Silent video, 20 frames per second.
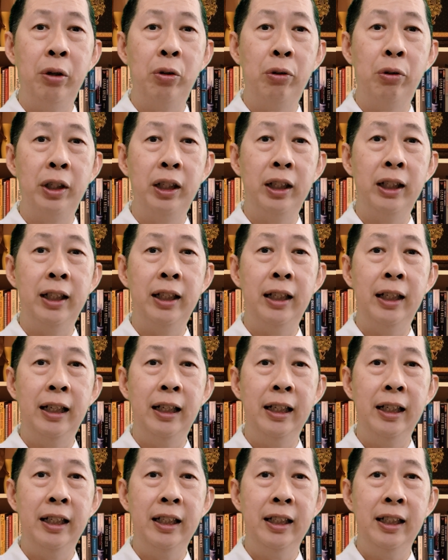I created
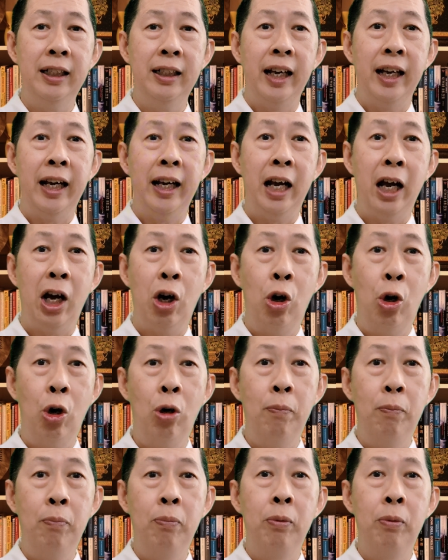earlier, and I
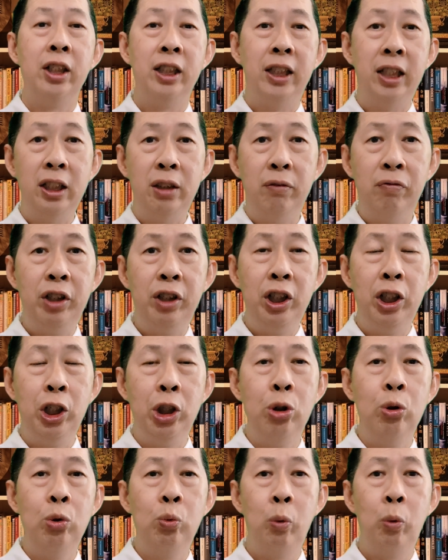hope these
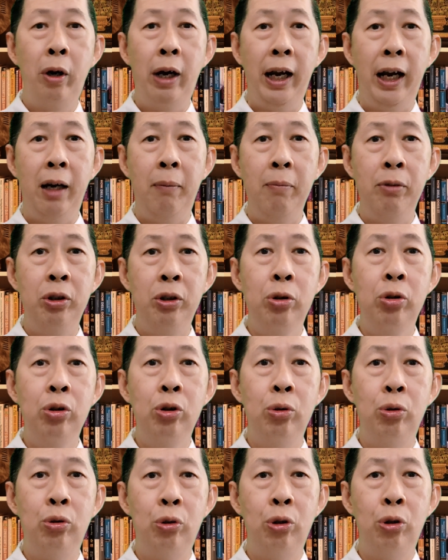videos will help you
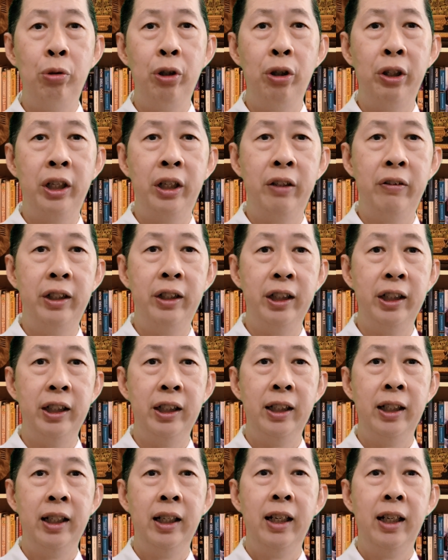to grow your career.
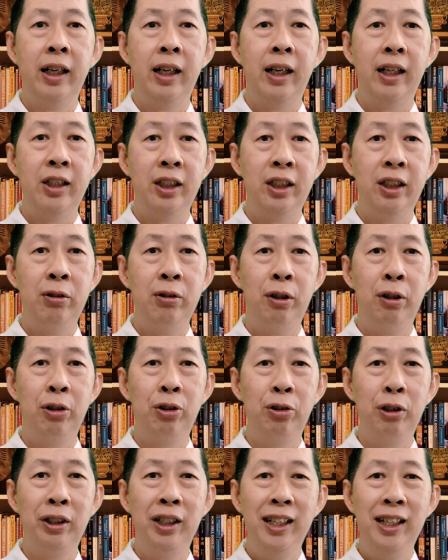I'll see you real
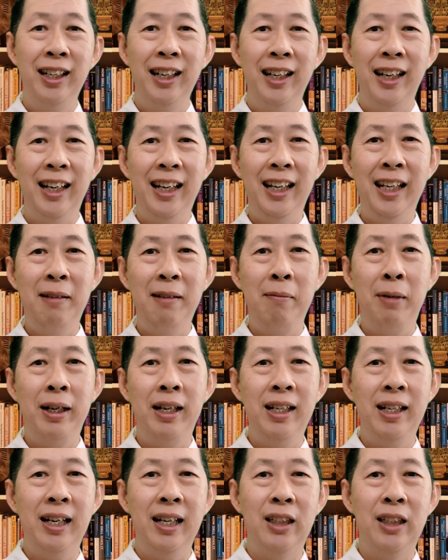soon in
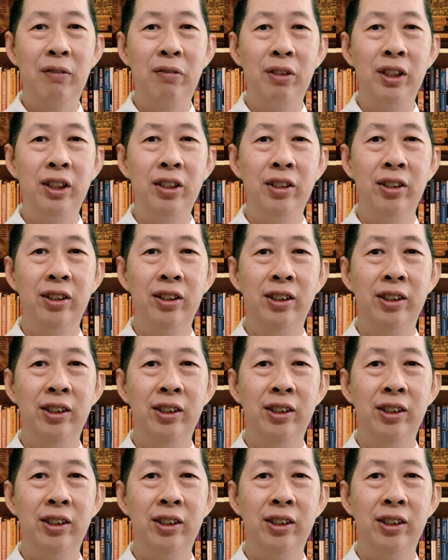my next video.